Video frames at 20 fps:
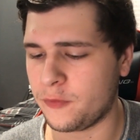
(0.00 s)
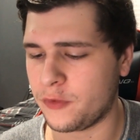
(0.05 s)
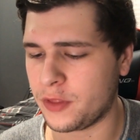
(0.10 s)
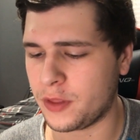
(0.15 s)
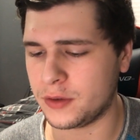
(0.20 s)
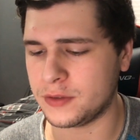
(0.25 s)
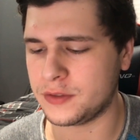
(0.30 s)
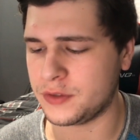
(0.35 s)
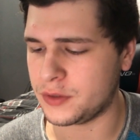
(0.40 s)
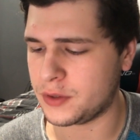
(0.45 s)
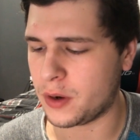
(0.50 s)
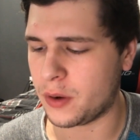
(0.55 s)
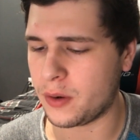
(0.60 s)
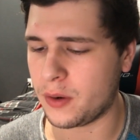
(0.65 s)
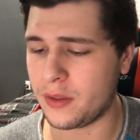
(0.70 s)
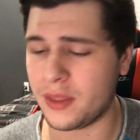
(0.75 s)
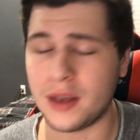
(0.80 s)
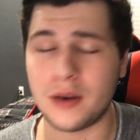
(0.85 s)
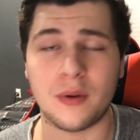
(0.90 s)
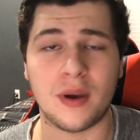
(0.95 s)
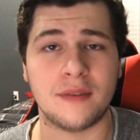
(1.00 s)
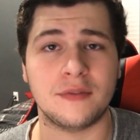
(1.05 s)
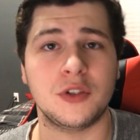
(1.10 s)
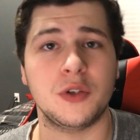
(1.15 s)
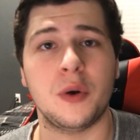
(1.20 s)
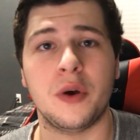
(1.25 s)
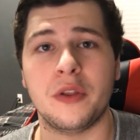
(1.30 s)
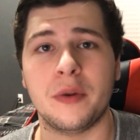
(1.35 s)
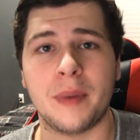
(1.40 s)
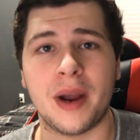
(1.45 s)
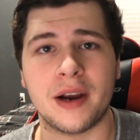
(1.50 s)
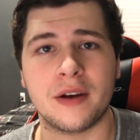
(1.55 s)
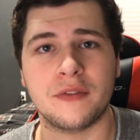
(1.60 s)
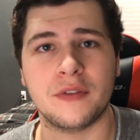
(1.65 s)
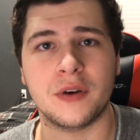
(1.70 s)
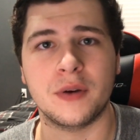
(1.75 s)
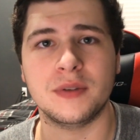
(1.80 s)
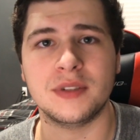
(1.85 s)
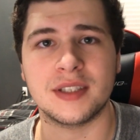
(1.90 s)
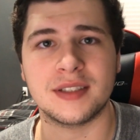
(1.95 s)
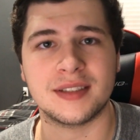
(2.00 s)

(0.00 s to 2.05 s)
For those of you who don't know, they do have two other microphones.